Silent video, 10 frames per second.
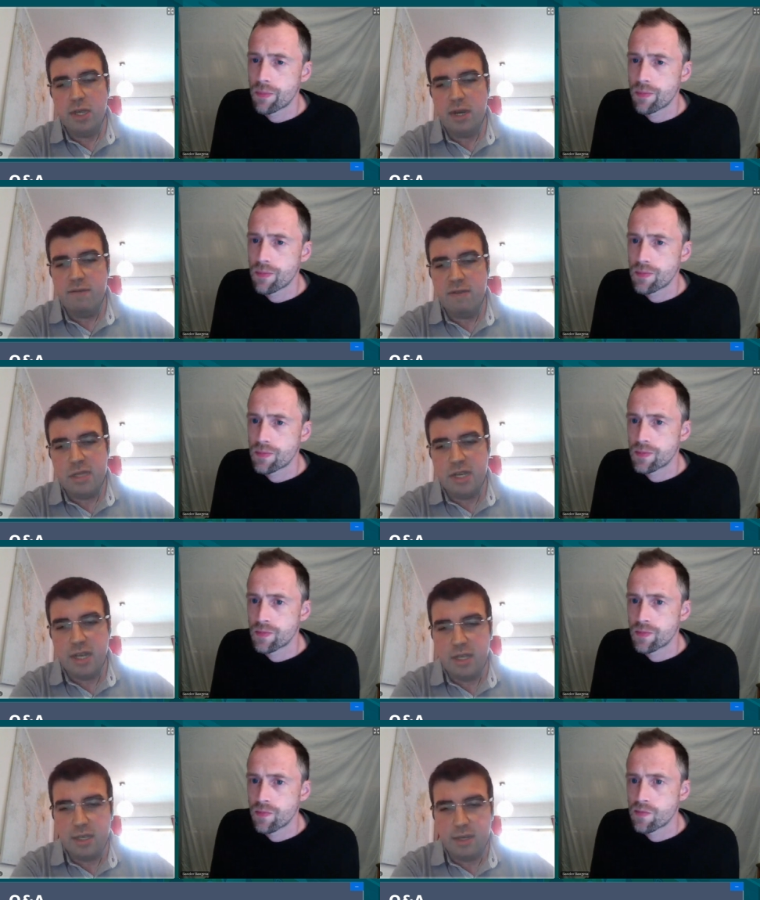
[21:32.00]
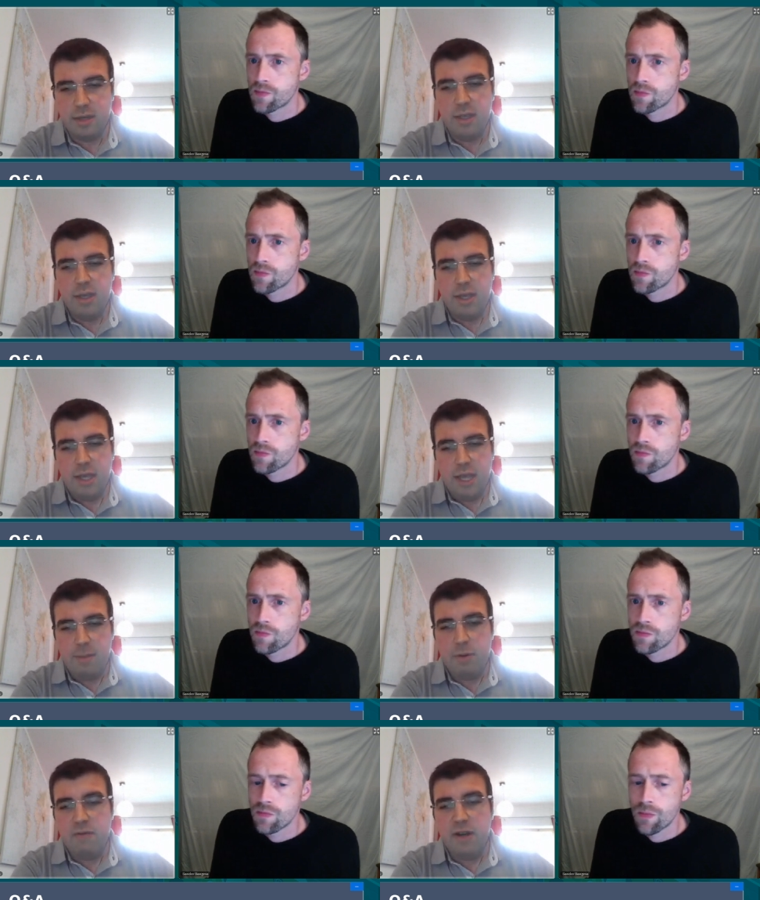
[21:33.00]
Speaker 1: so we can investigate and
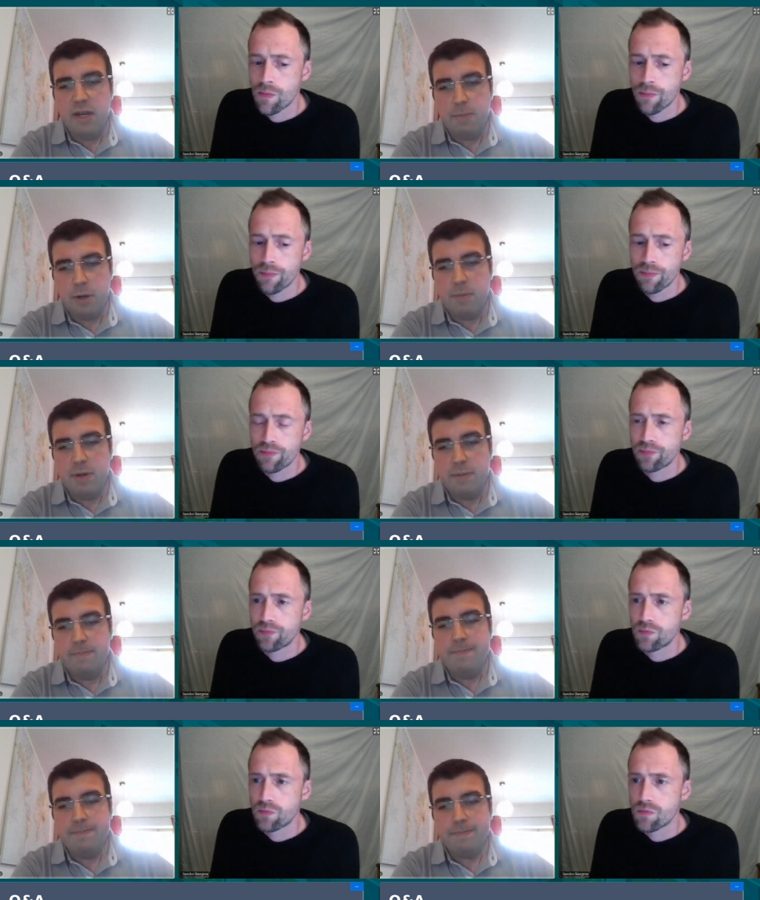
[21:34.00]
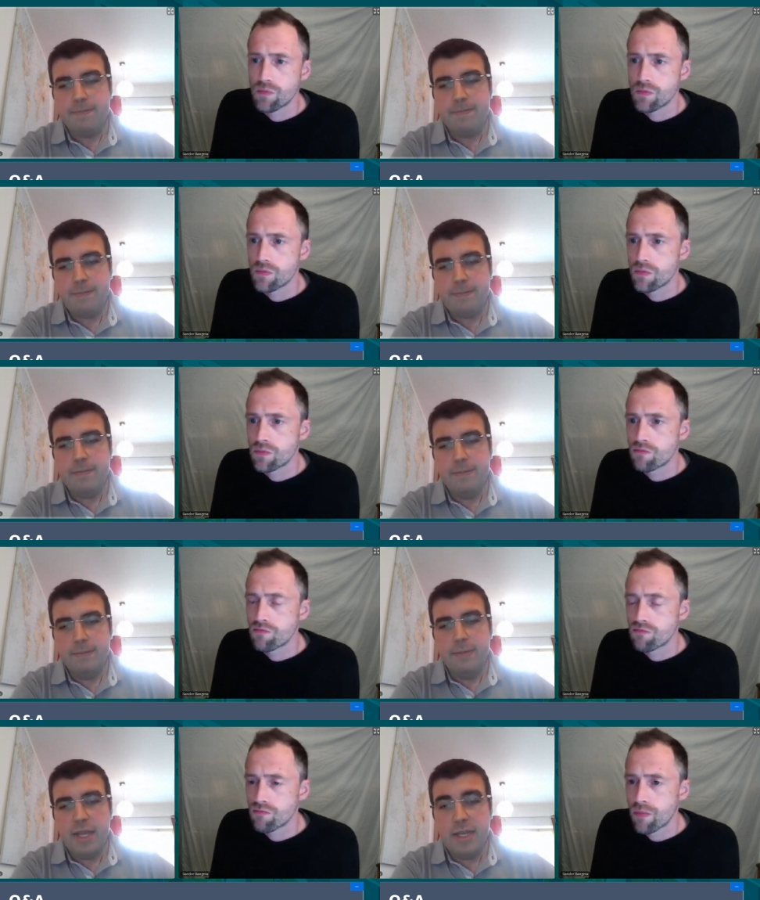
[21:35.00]
and provide a proper
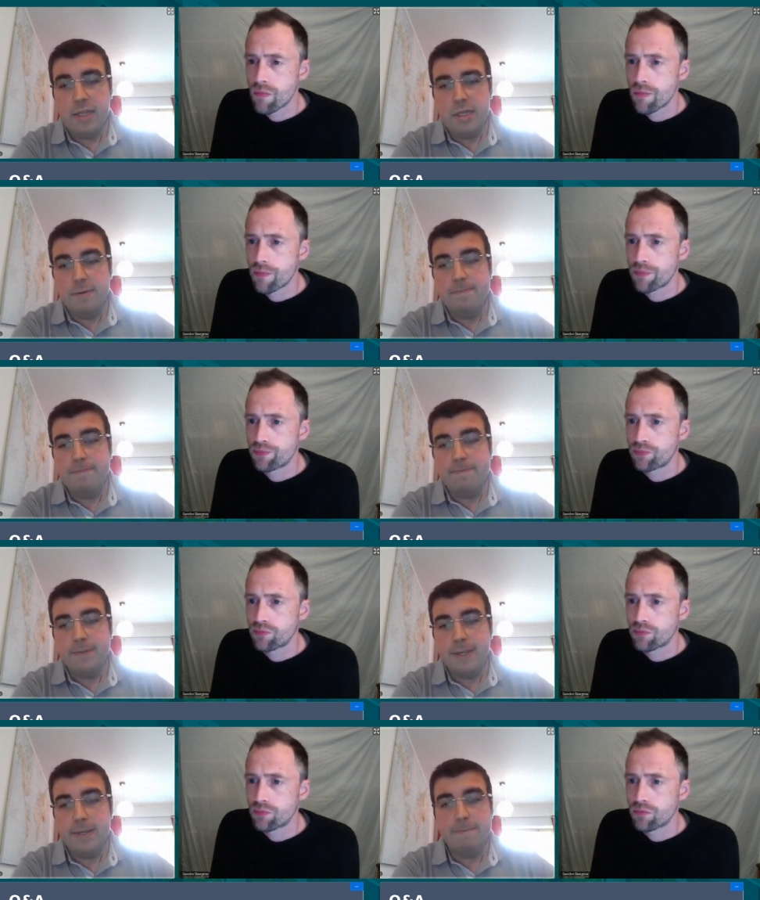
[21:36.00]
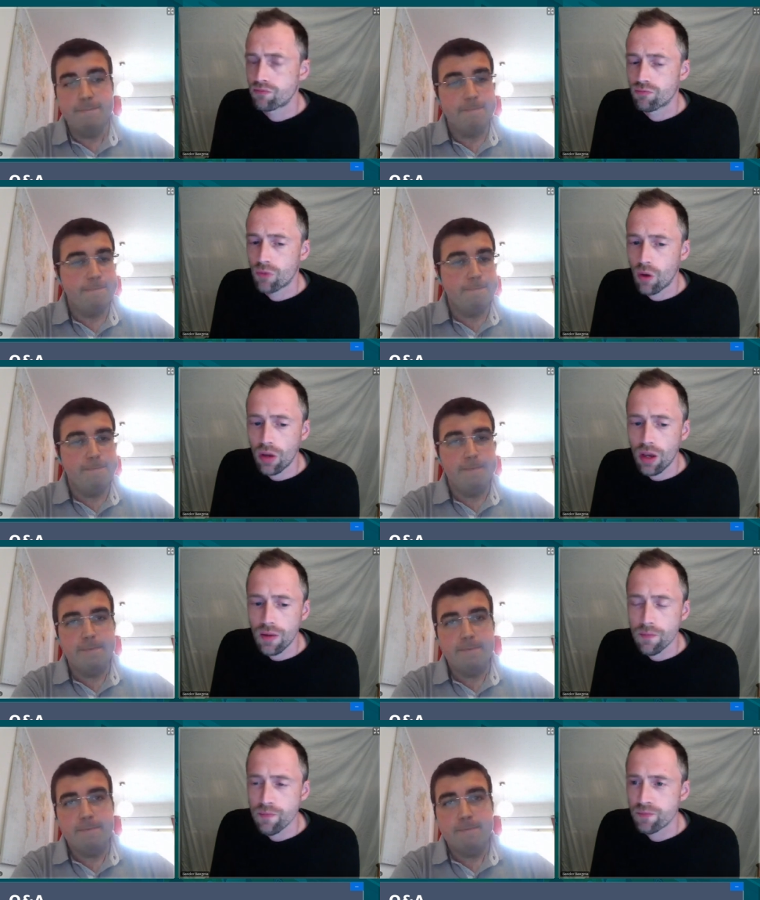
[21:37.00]
answer.
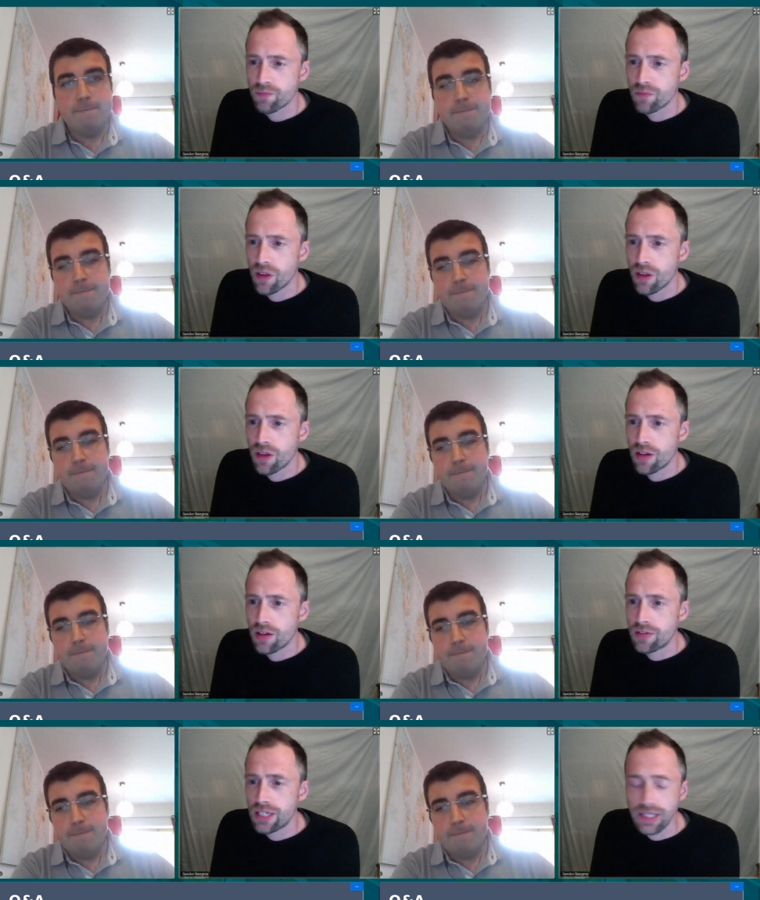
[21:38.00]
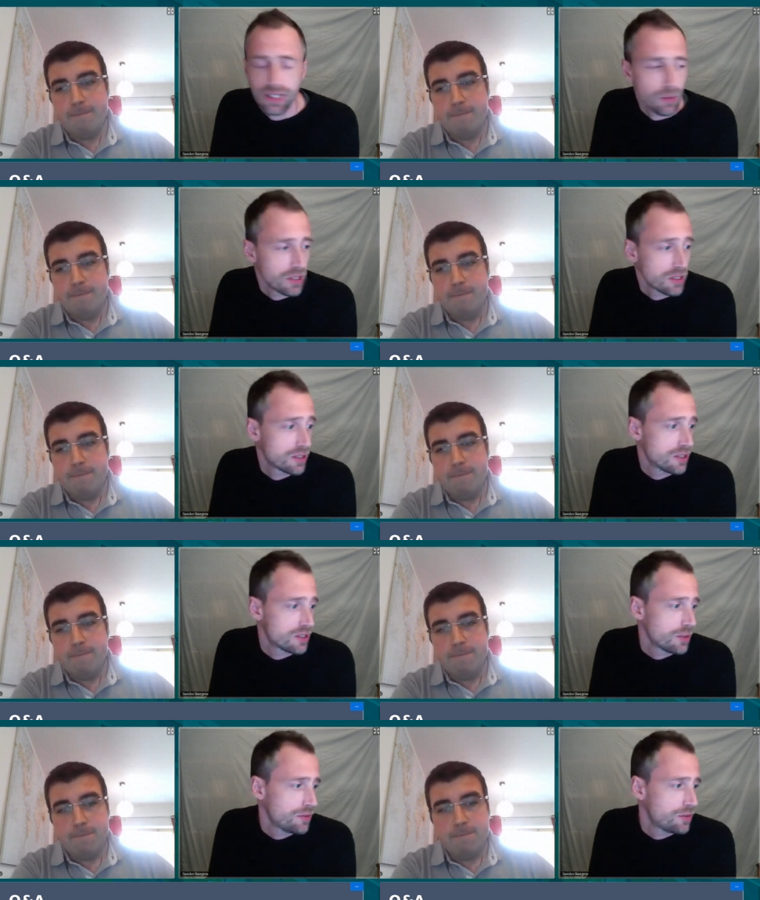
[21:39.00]
Speaker 2: Okay. Fantastic. Well, there's
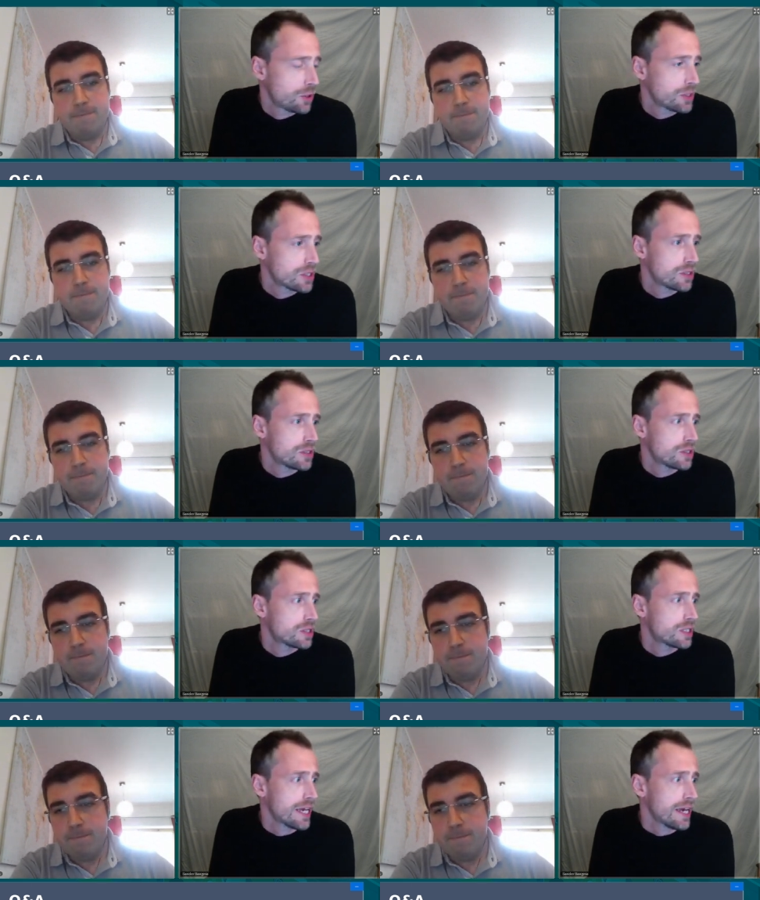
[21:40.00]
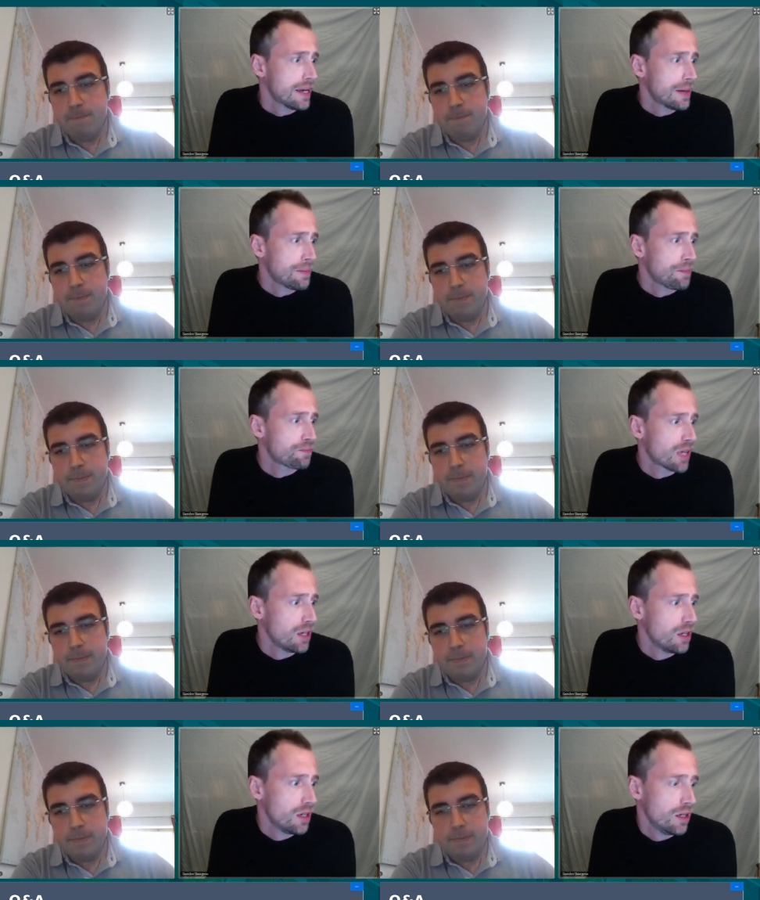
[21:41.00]
there's quite a few questions um,
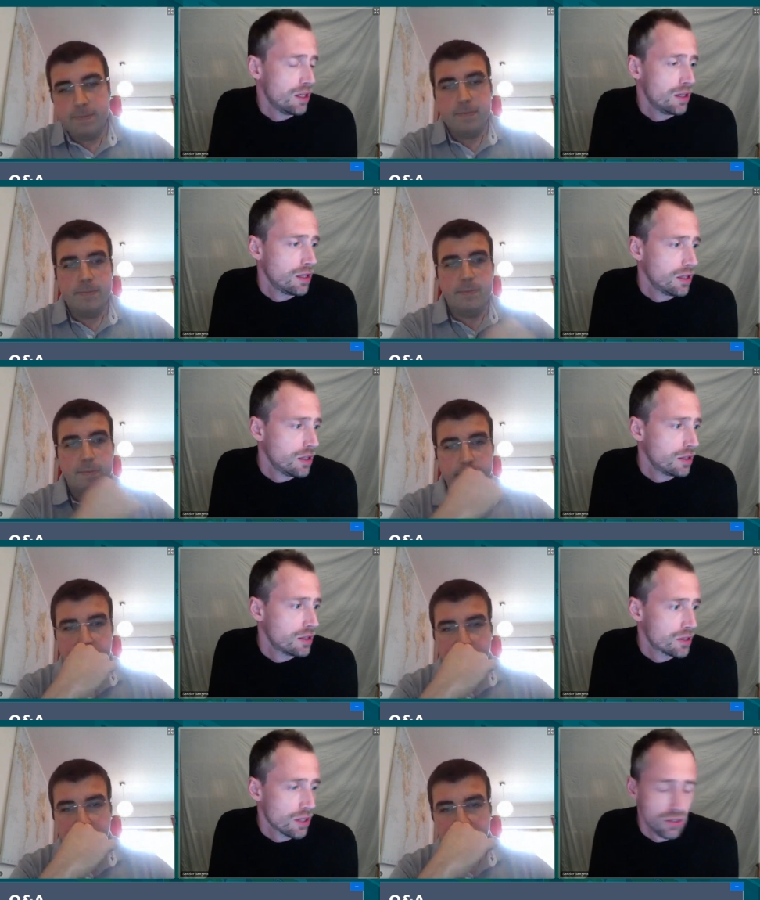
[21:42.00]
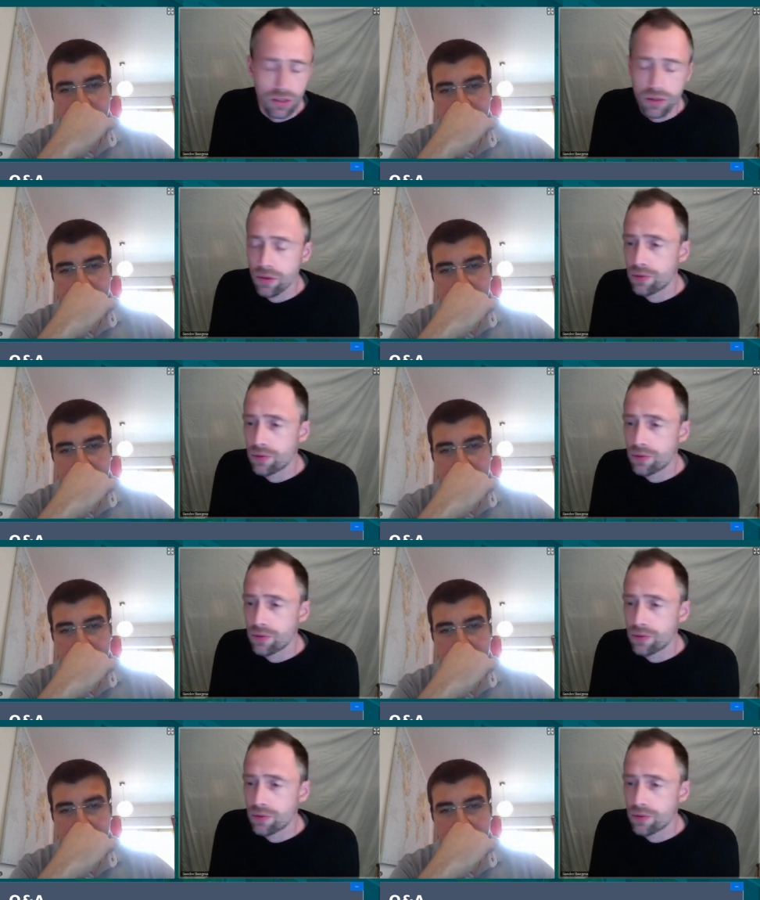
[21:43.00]
in the discussion on